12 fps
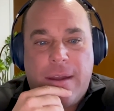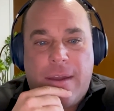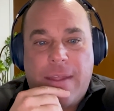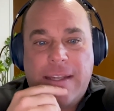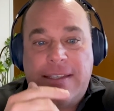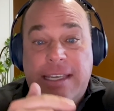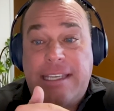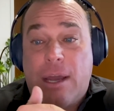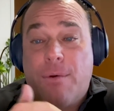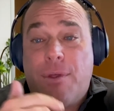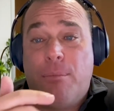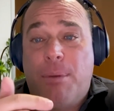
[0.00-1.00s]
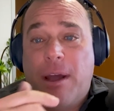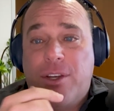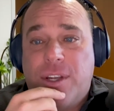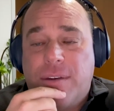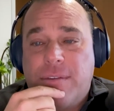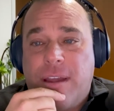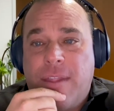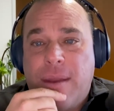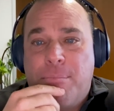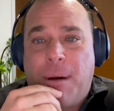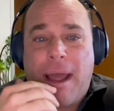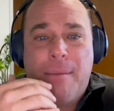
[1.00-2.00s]
and they'd sit down with their budget and
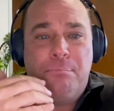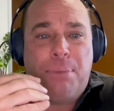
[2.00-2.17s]
they'd buy